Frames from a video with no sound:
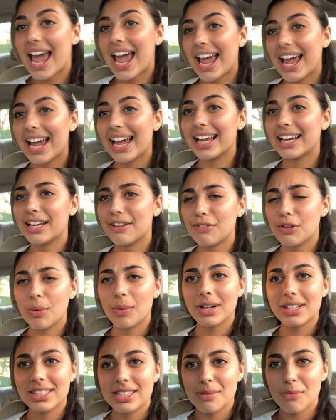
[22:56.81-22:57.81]
And if you
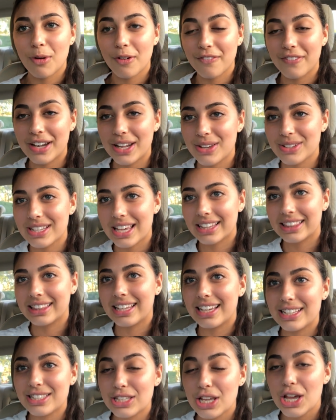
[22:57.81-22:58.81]
wanna see more videos like
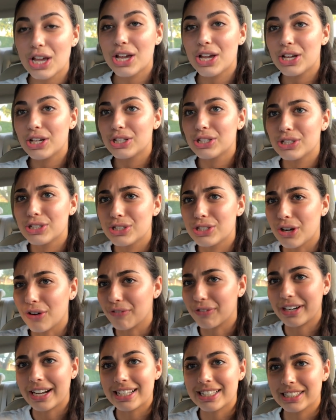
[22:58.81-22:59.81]
this,
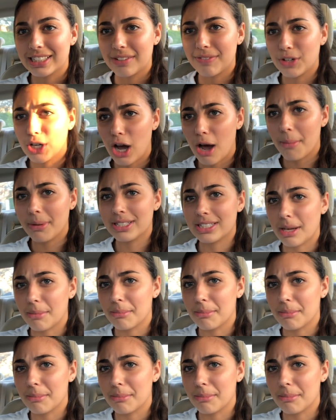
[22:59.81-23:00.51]
don't forget to leave a comment